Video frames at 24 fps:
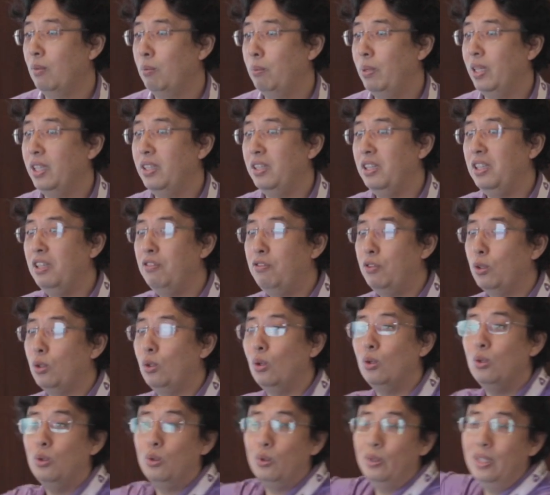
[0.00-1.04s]
But if you
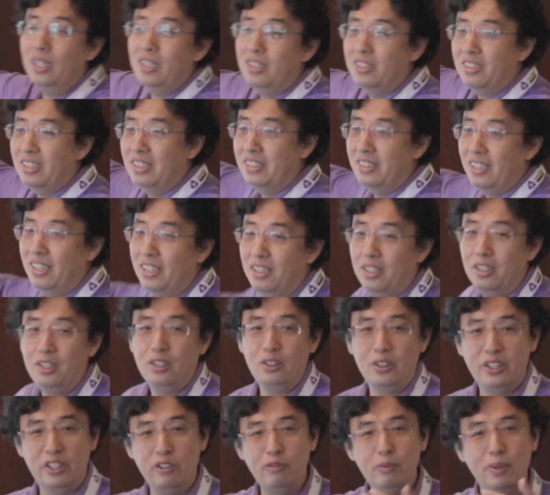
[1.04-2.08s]
don't do this, they say,
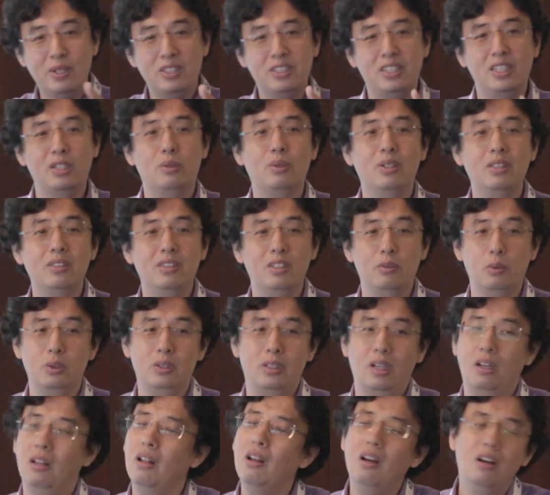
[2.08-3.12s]
give me a sequence. They will
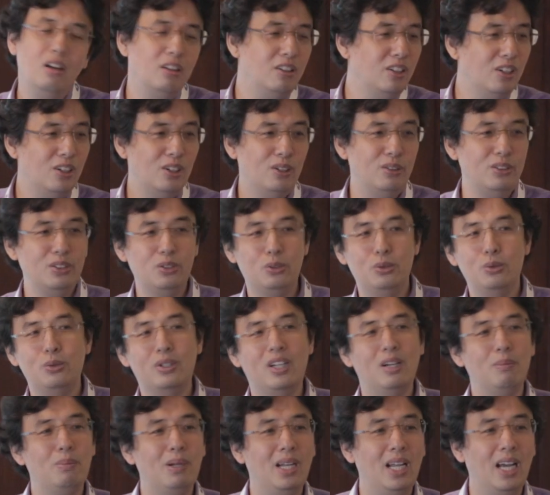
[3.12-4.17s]
say, oh, no, it's too
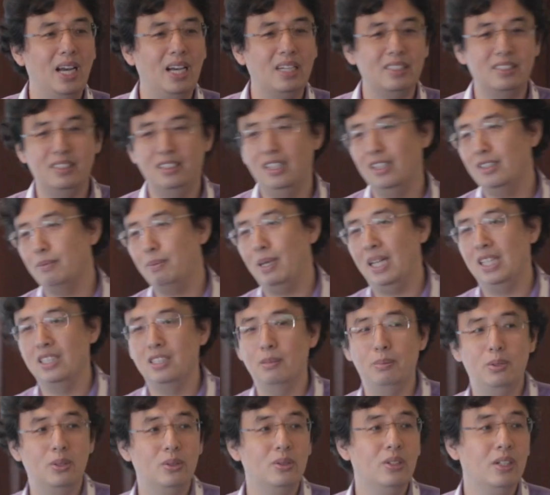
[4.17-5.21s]
complex. It's not
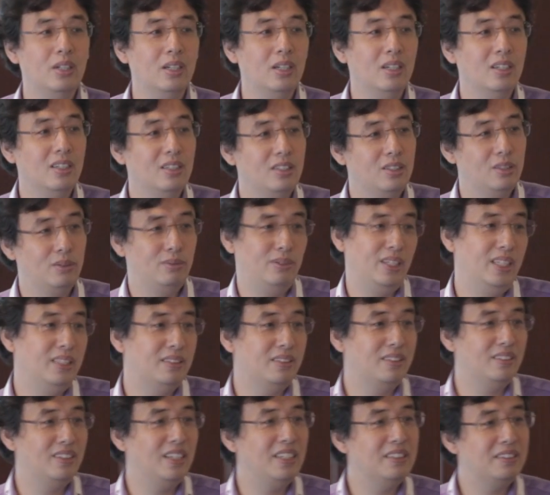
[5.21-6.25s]
possible. So
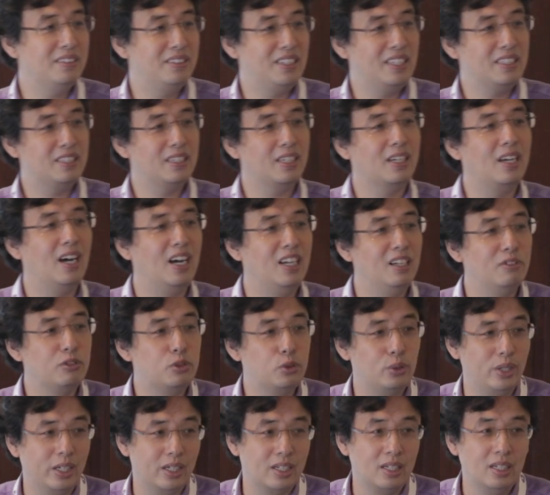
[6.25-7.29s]
that's a kind of a
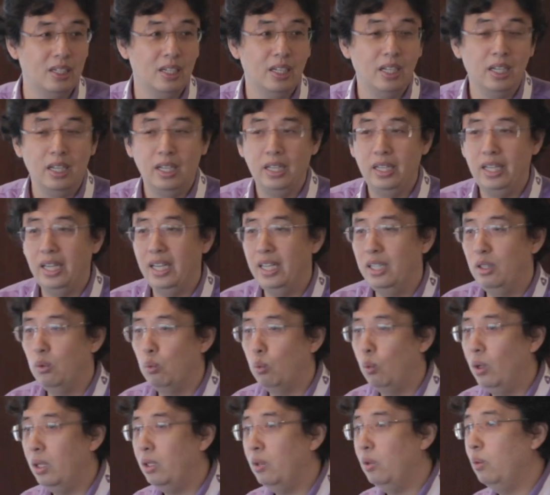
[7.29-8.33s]
trick. And
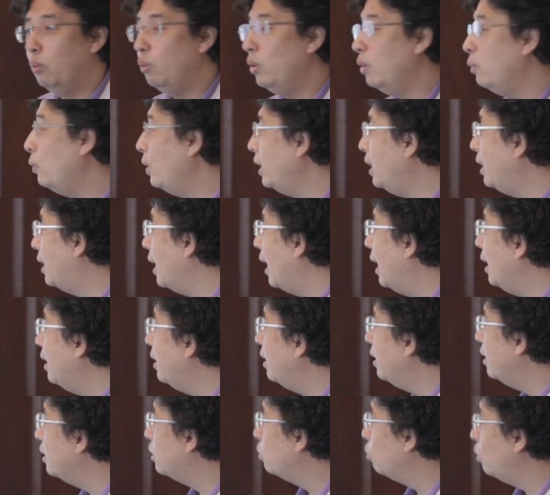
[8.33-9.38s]
when we've done
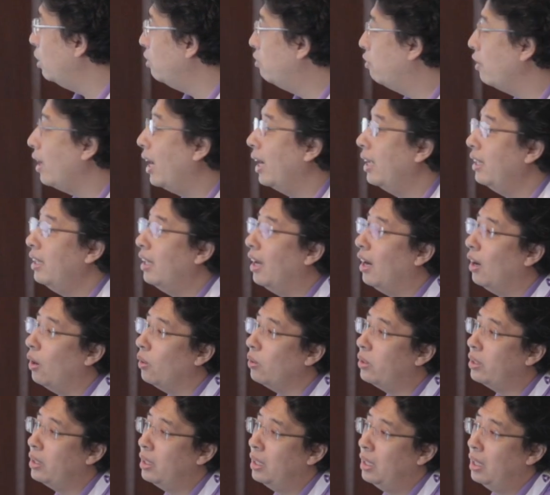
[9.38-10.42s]
this, we find
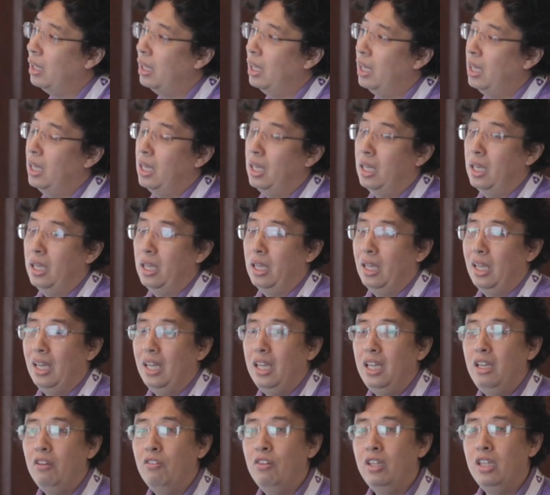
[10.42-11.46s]
out
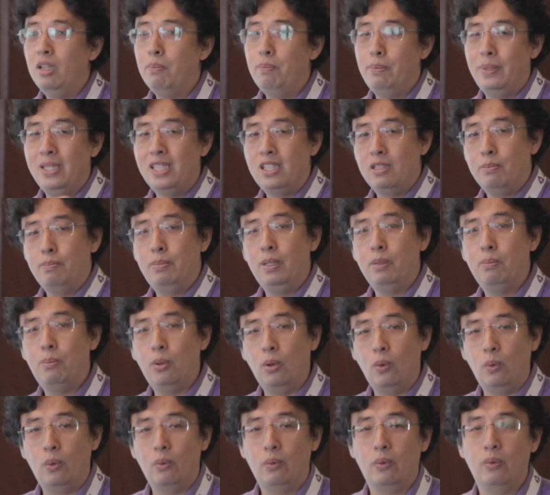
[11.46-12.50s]
even the business
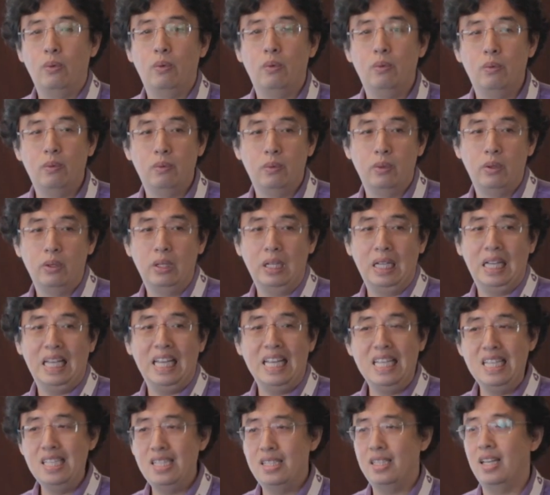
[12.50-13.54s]
people
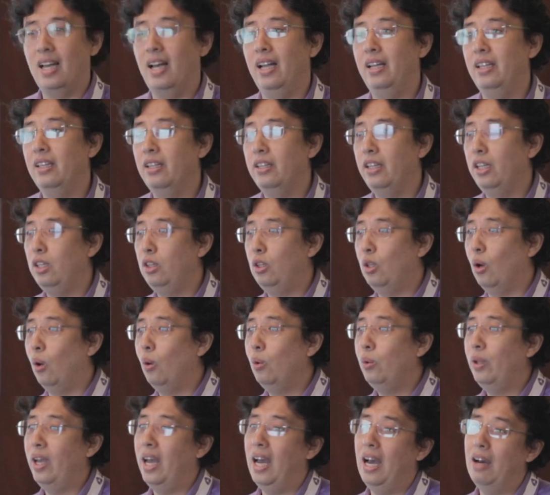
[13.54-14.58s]
inside, they
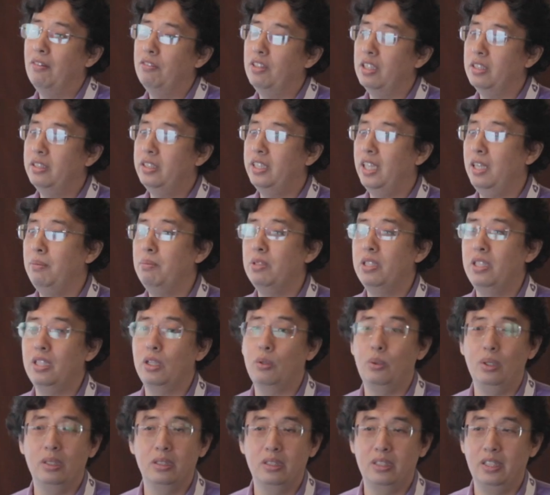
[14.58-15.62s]
don't have the same
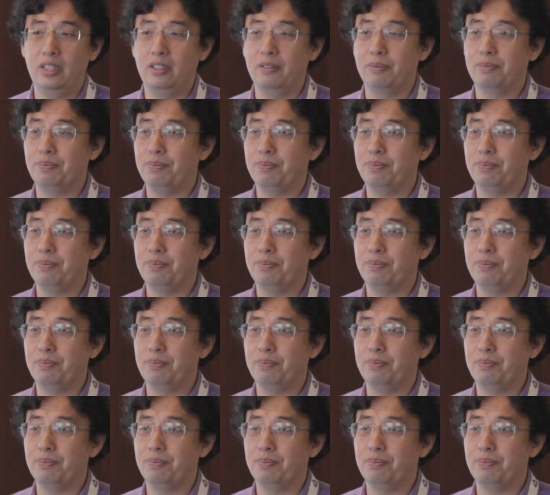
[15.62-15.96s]
sequencing.